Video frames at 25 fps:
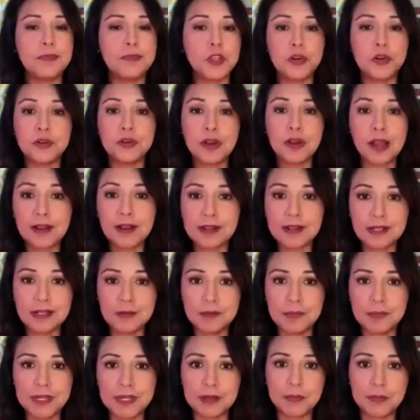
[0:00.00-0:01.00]
you're not going
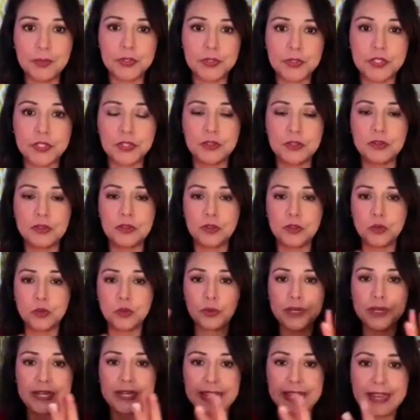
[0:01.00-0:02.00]
to be able to
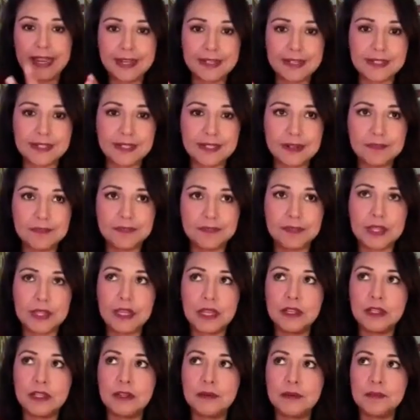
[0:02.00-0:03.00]
create
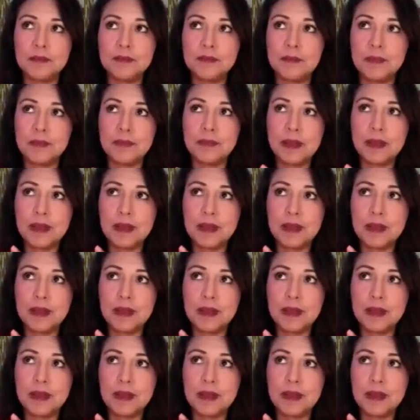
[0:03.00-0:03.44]
a